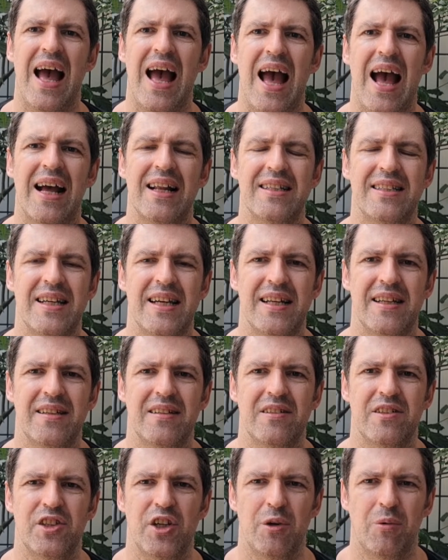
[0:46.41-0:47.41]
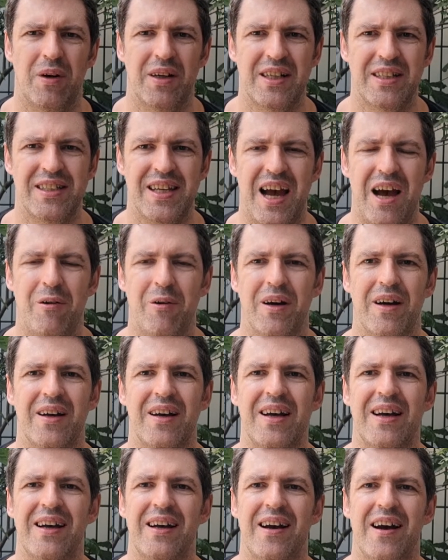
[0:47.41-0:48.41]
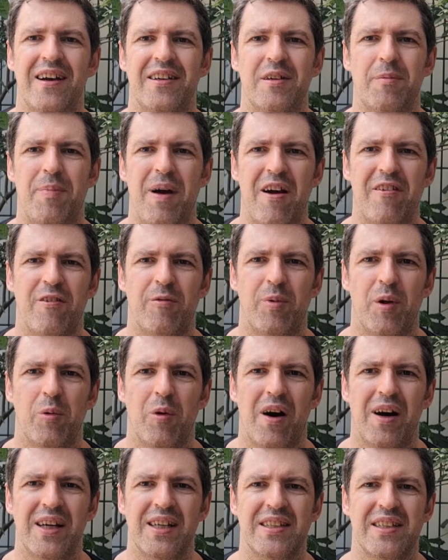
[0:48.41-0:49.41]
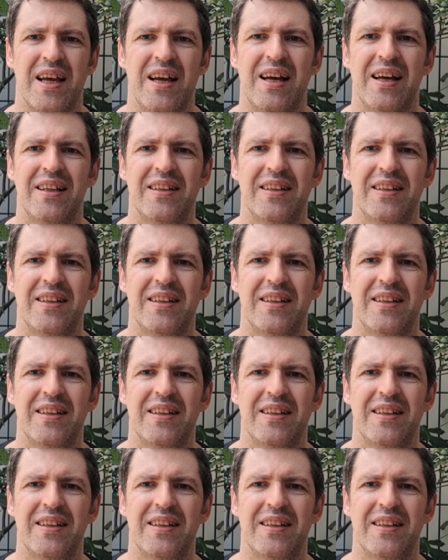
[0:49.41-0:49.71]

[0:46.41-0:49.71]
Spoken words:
And in Two on a Tower and A Pair of Blue Eyes,